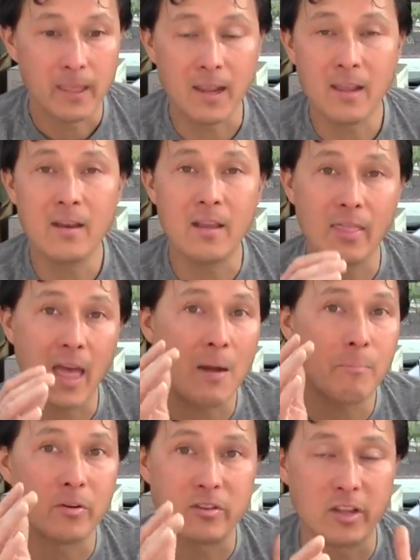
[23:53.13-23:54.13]
in
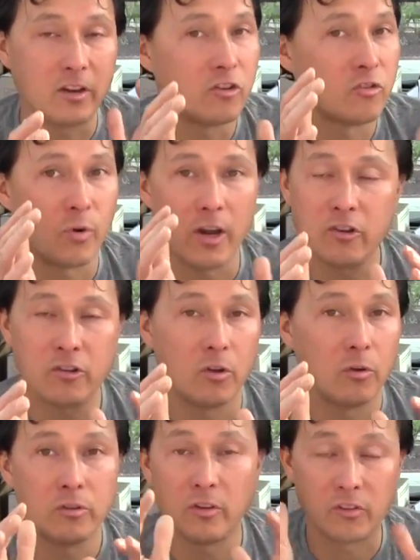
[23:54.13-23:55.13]
that percentage
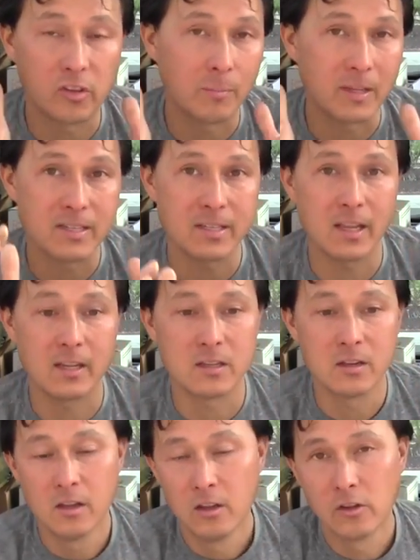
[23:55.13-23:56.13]
ratio to some extent.